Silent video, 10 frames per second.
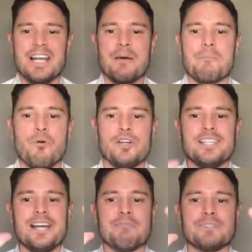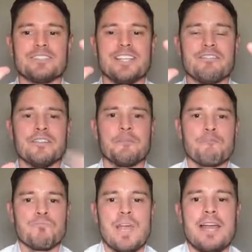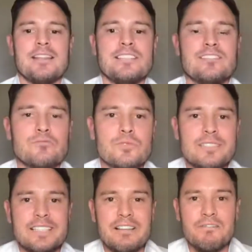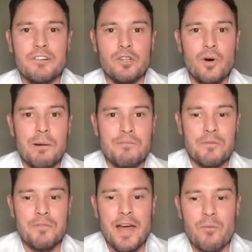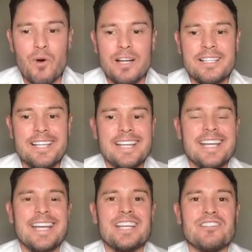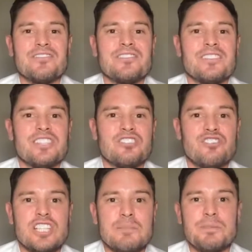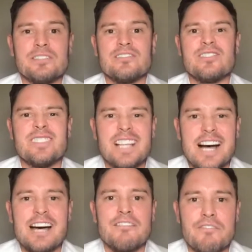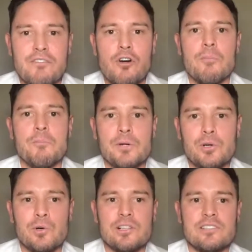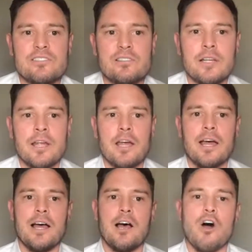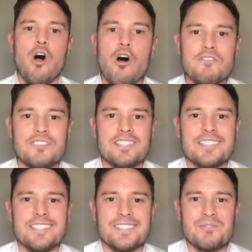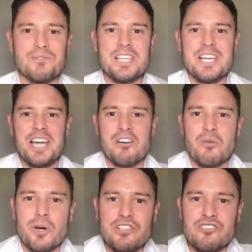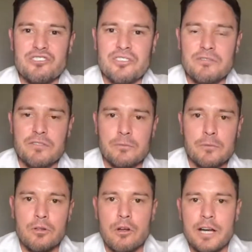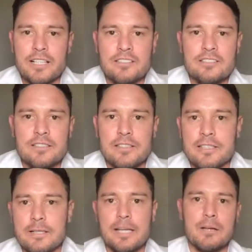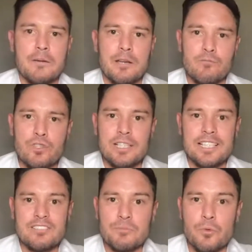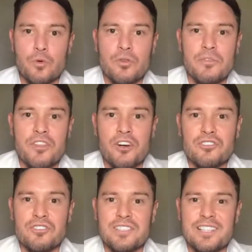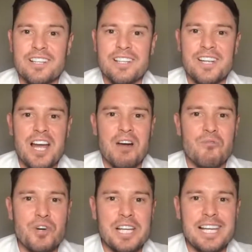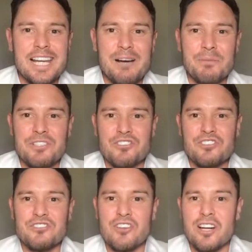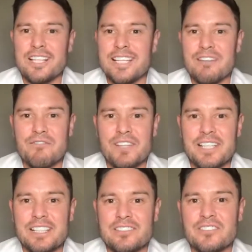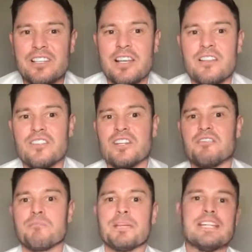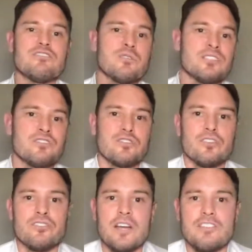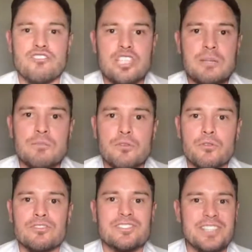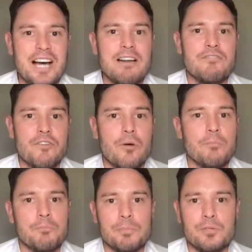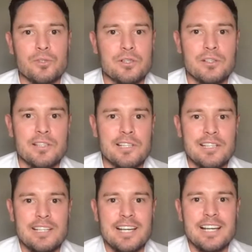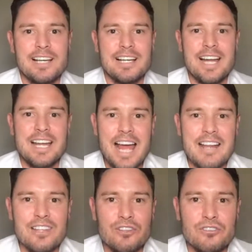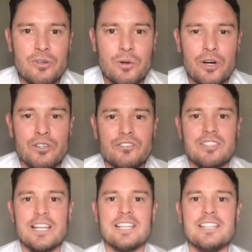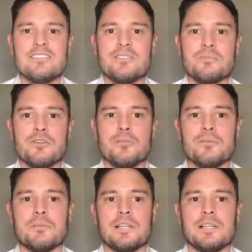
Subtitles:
Point number 7, and this is really a follow-up from that one, is the cheapest start from builders. Often we get questioned from clients, and really it's more those that are ringing up and just trying to get figures that have been to a cheaper or start from builder and had those quotes. Now, here's the problem.